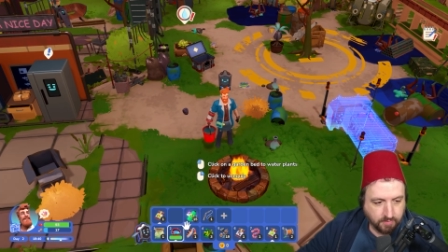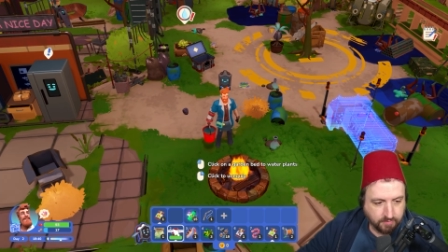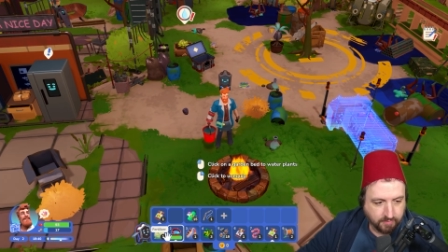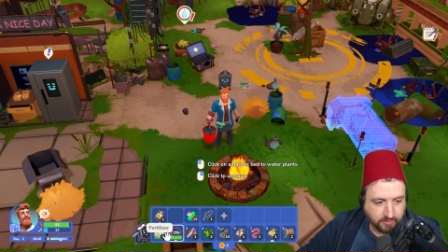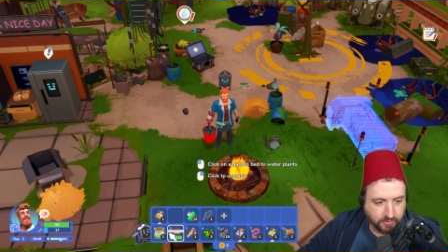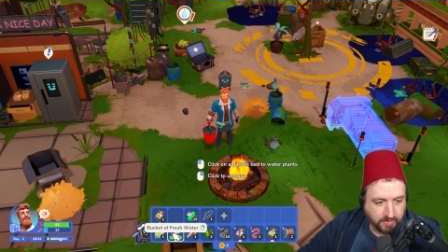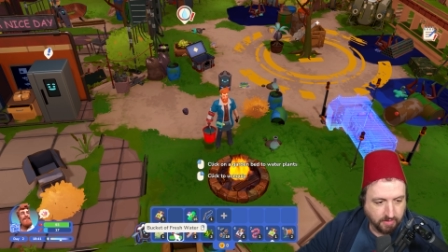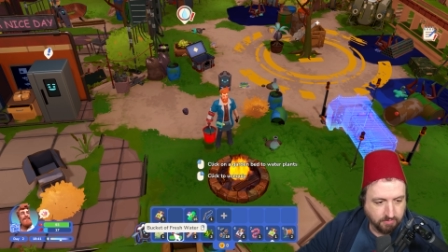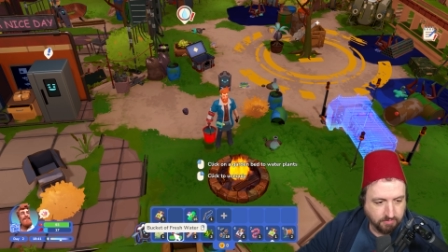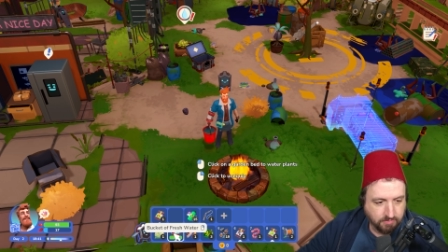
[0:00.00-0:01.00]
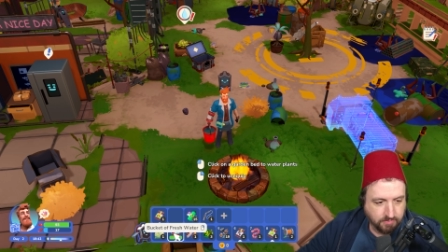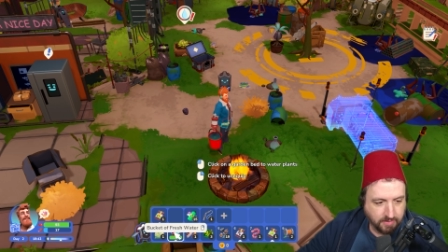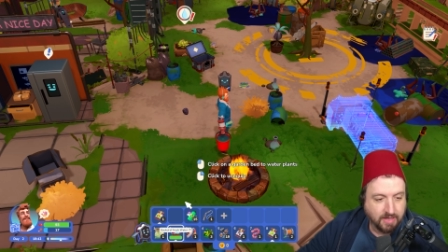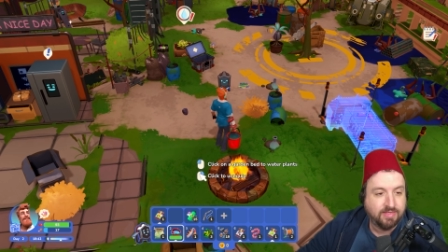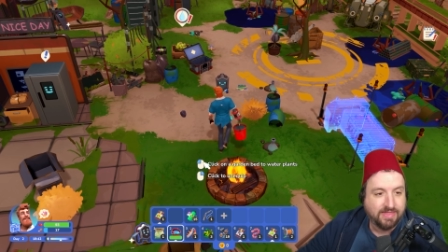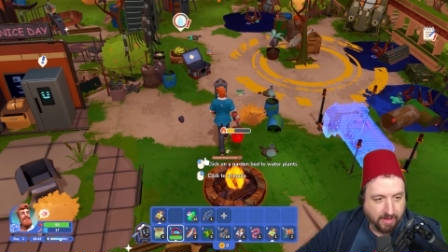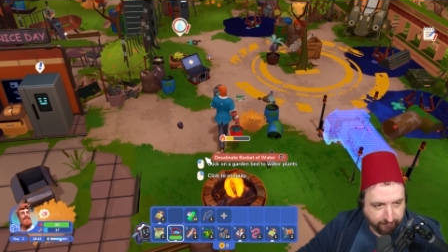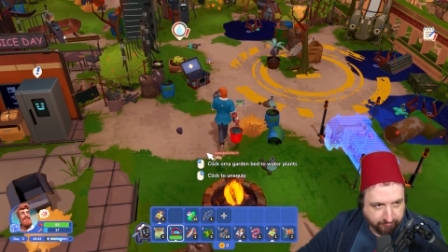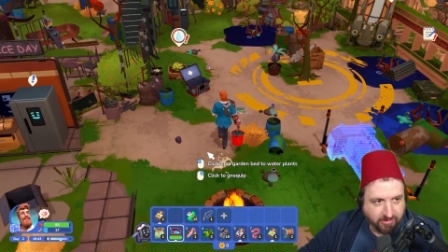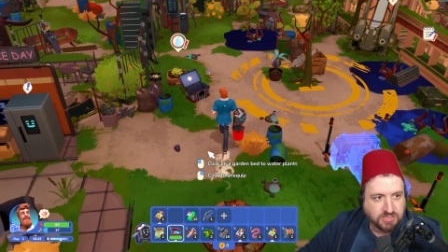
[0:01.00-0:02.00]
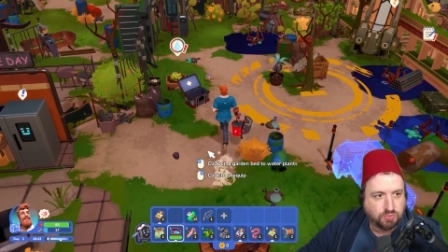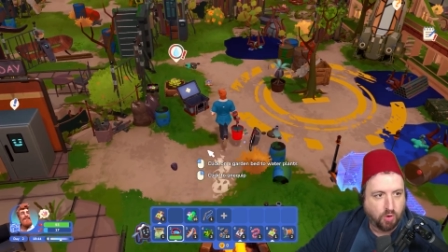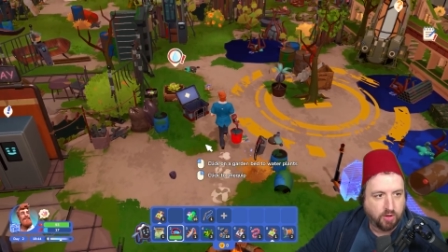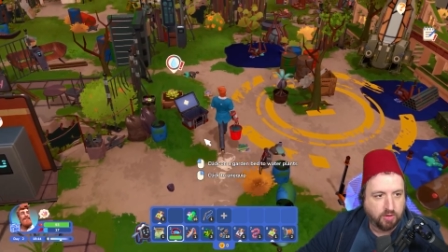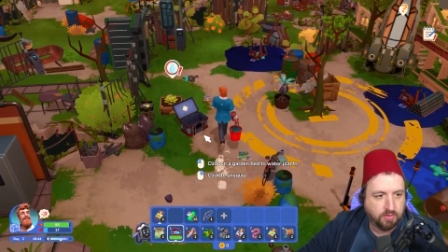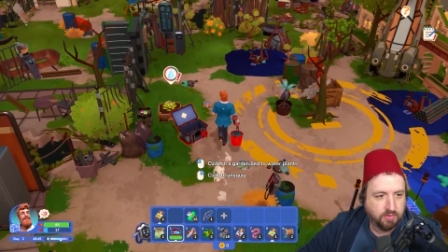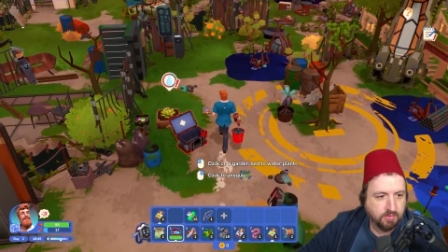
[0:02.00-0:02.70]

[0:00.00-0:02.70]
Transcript: This is good now. It's now fresh water.